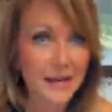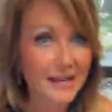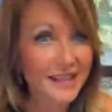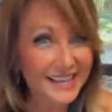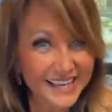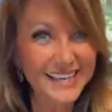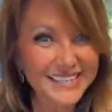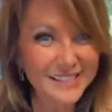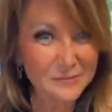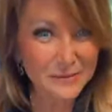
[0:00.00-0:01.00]
but it
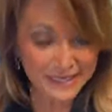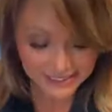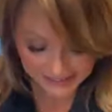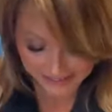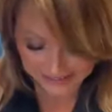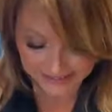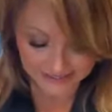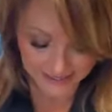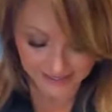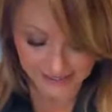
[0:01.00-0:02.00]
is a really nice
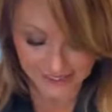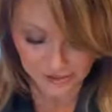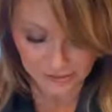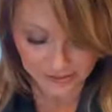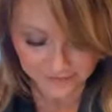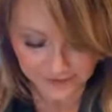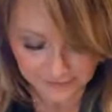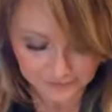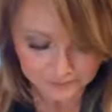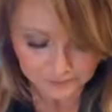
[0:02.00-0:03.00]
design and I do love
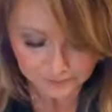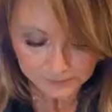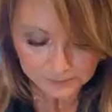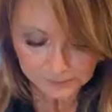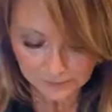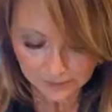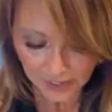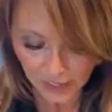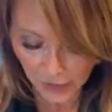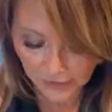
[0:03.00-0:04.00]
them.
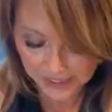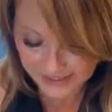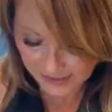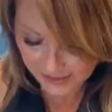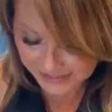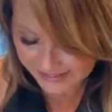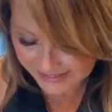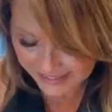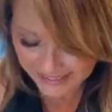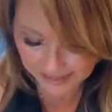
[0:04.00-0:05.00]
Okay, so you can
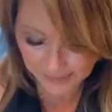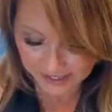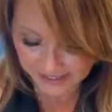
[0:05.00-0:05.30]
see